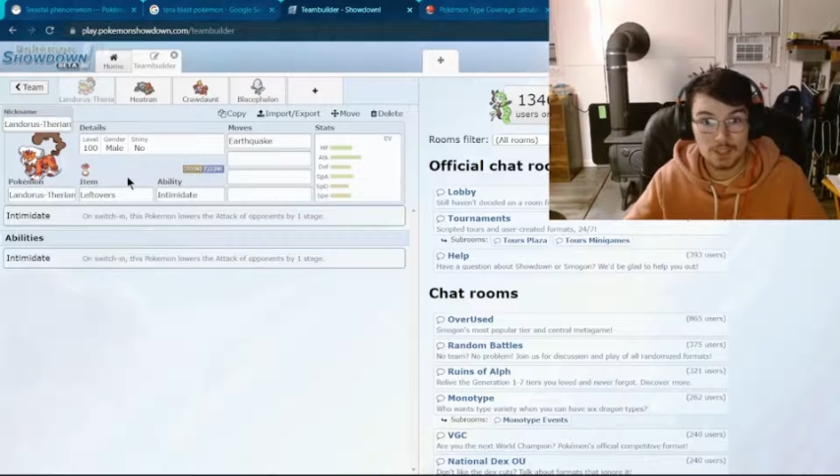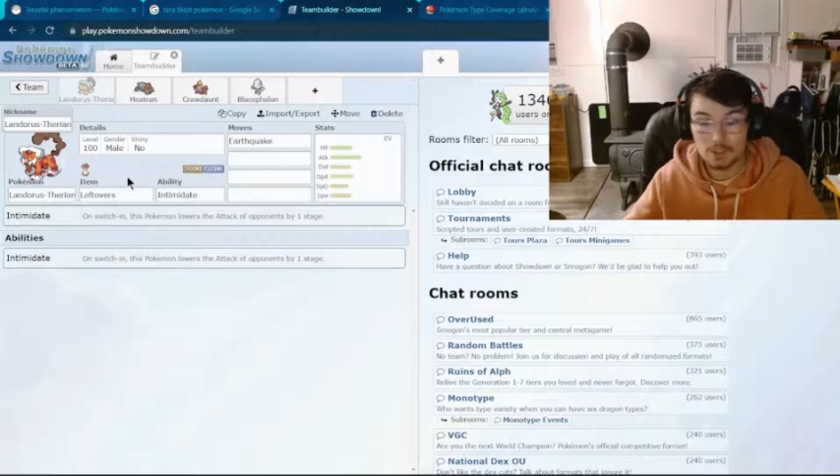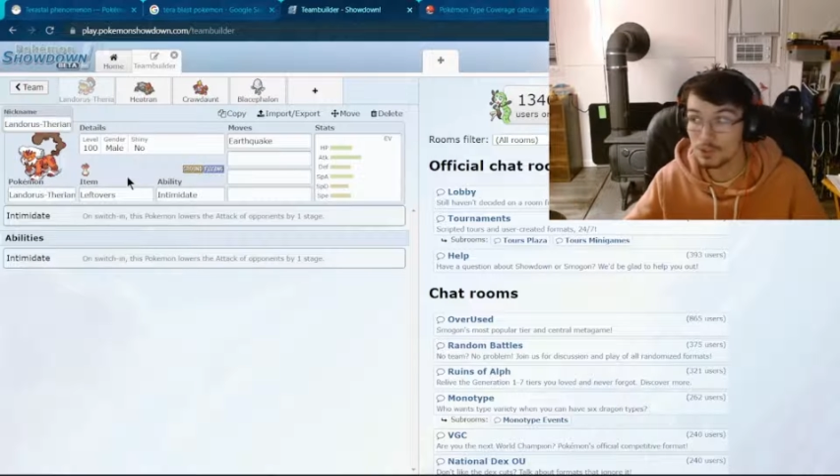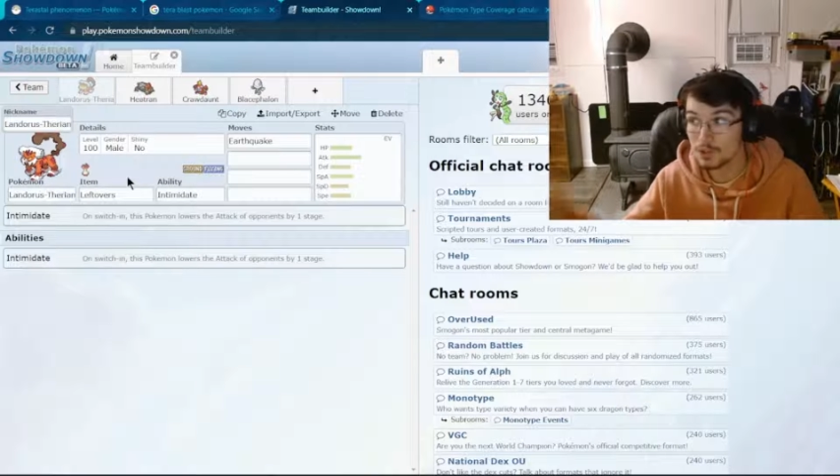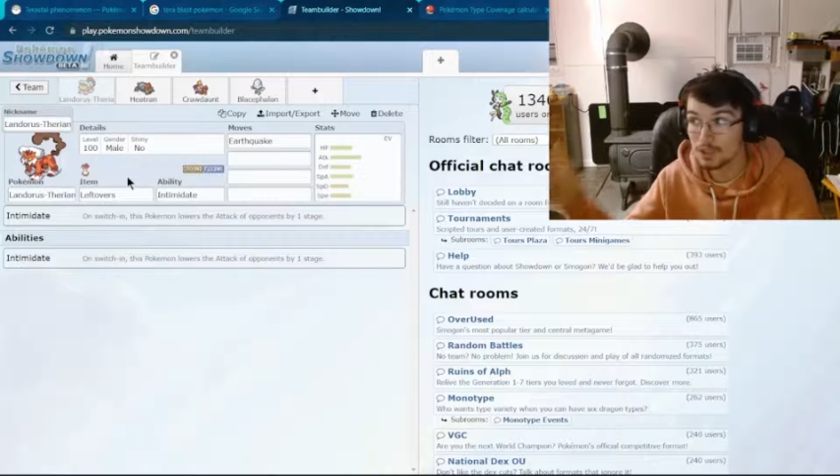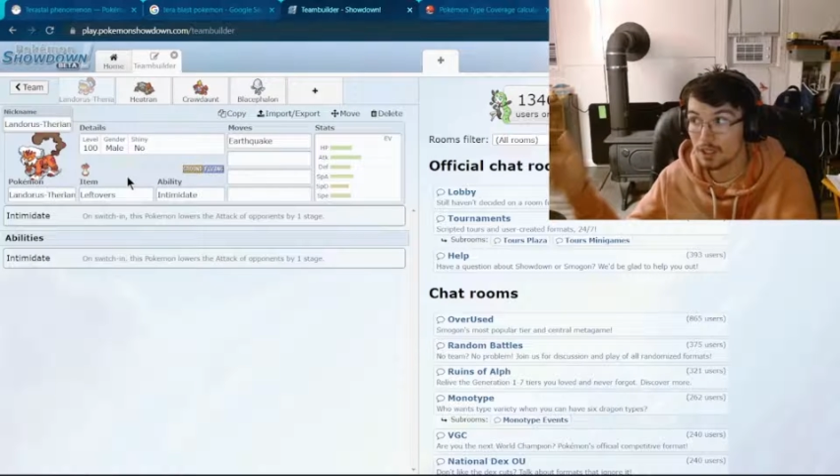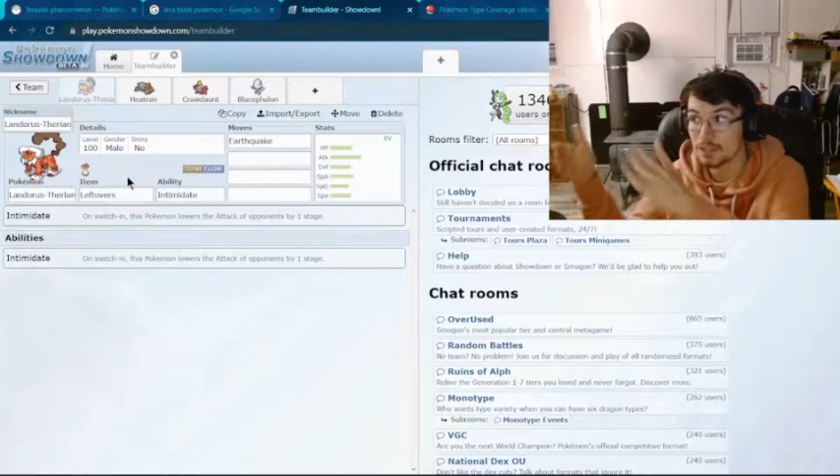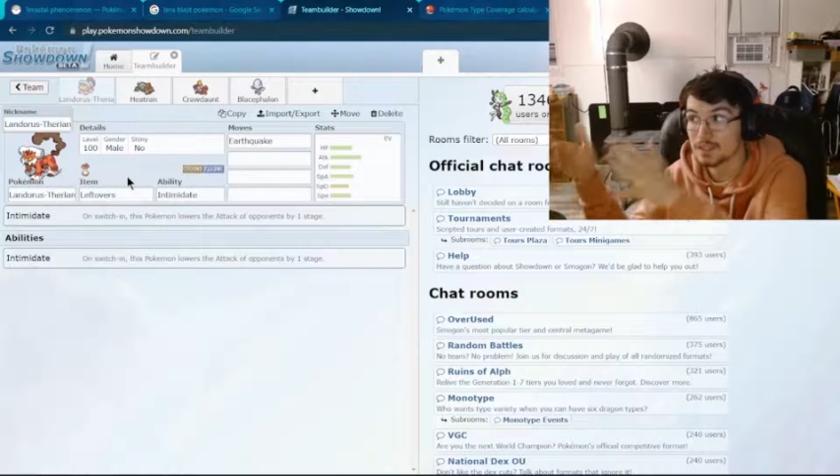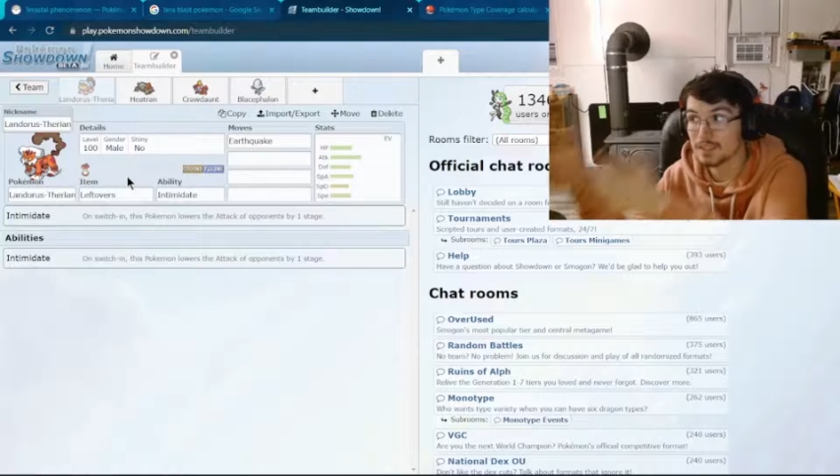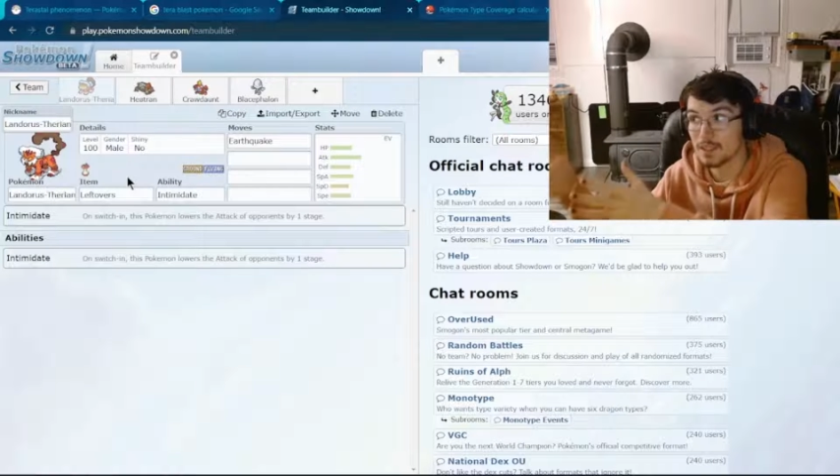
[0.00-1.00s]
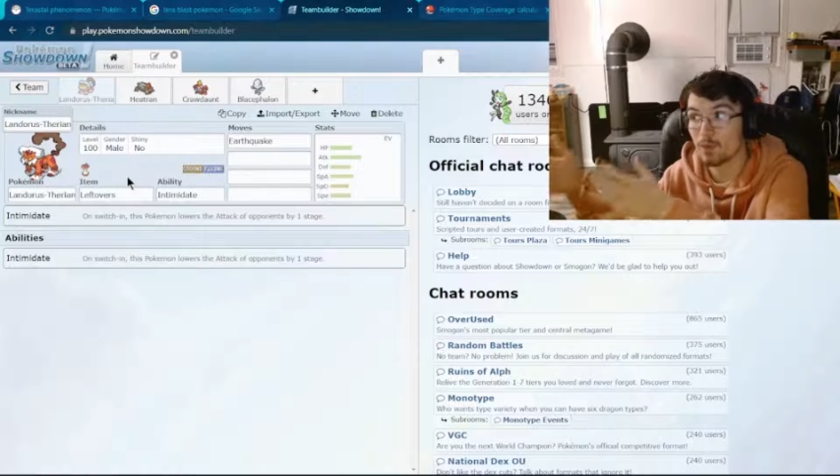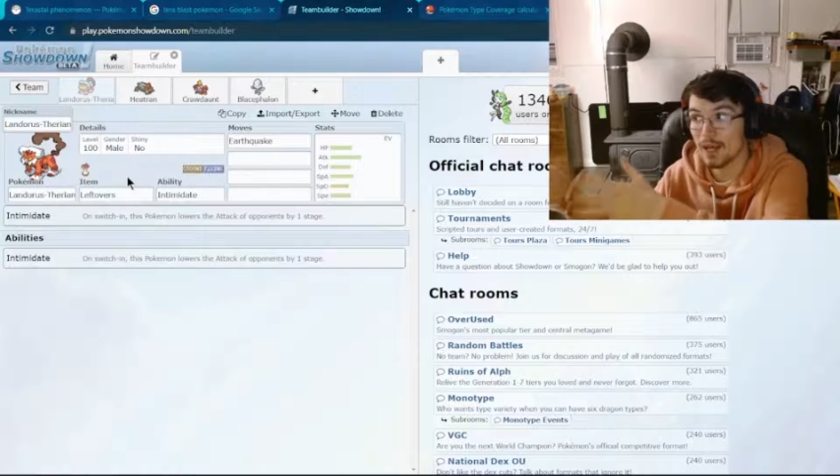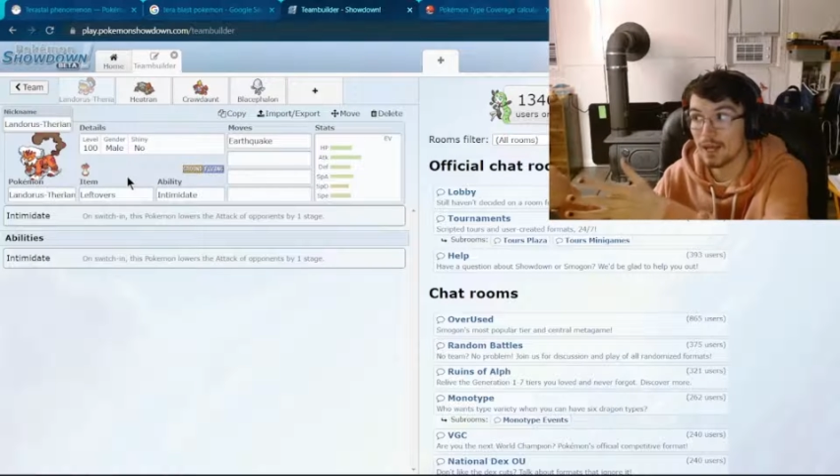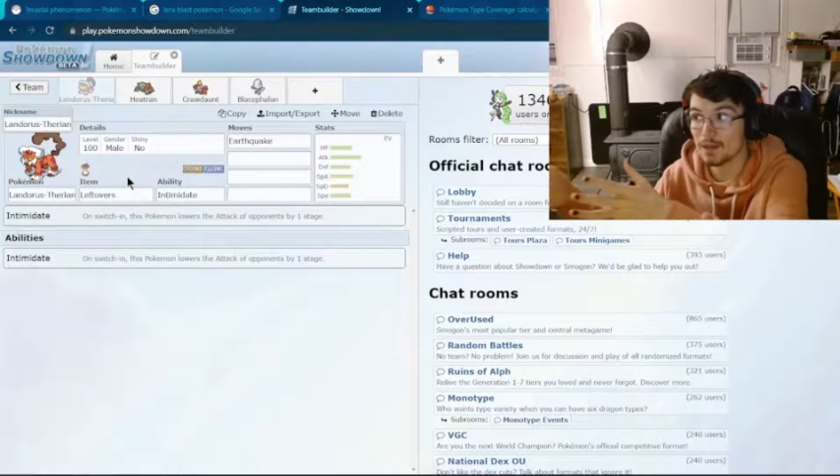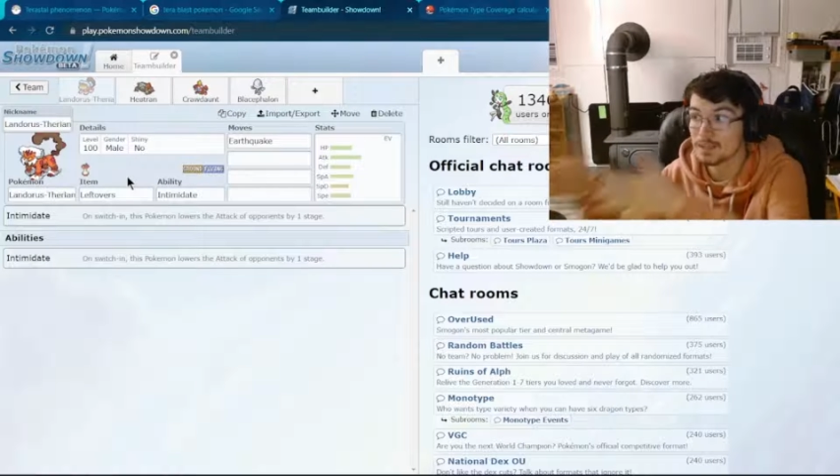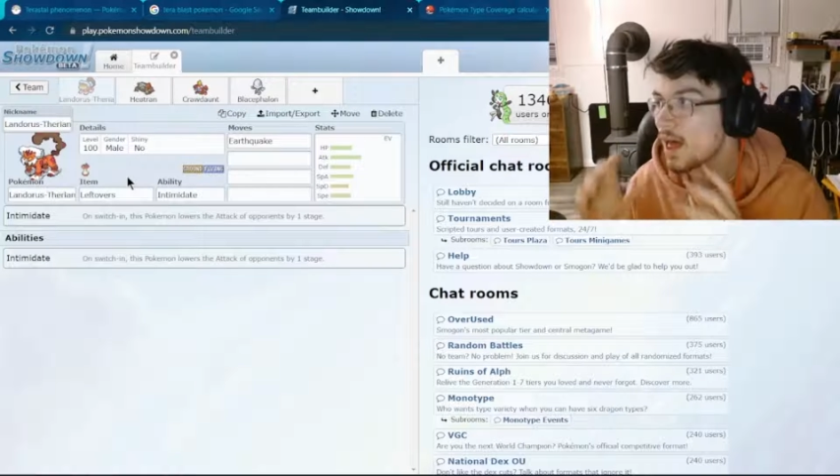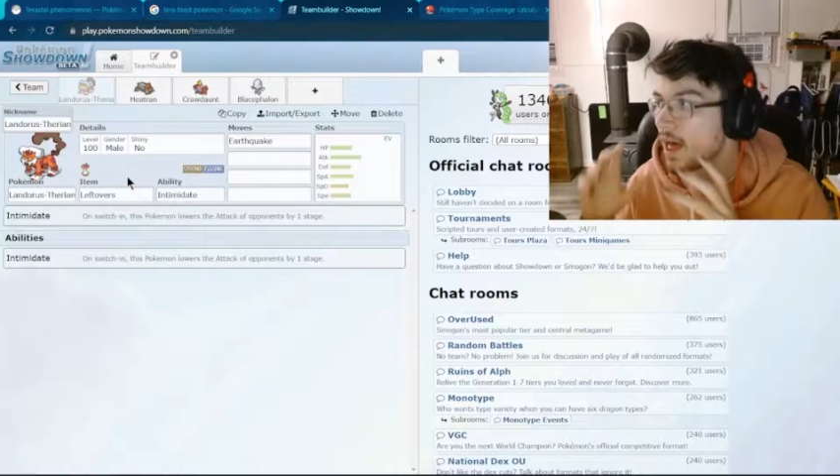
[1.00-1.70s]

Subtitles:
You use it on someone else.